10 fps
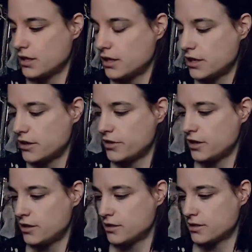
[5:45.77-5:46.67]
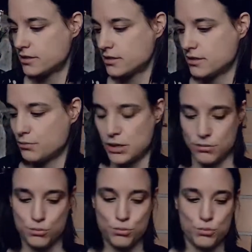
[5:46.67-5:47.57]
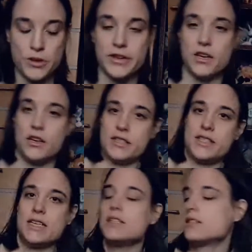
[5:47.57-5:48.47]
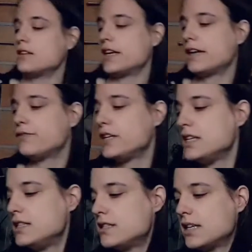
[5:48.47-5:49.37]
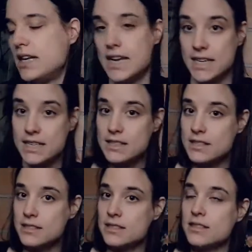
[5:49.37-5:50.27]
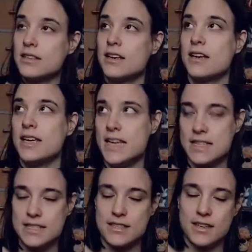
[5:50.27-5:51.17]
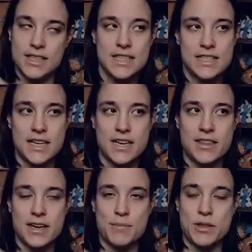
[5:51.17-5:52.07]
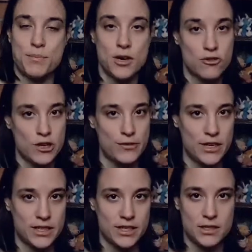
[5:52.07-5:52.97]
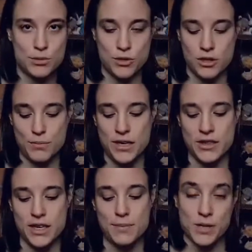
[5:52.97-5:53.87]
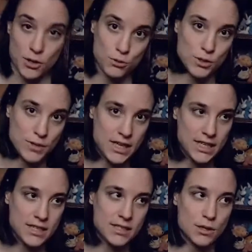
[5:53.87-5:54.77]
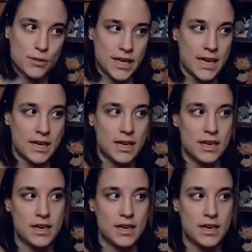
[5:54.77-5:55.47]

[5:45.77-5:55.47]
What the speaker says: One of the last things I have is leggings. Yes, I did say that my Punk Rave leggings were going to be the penultimate leggings I would get,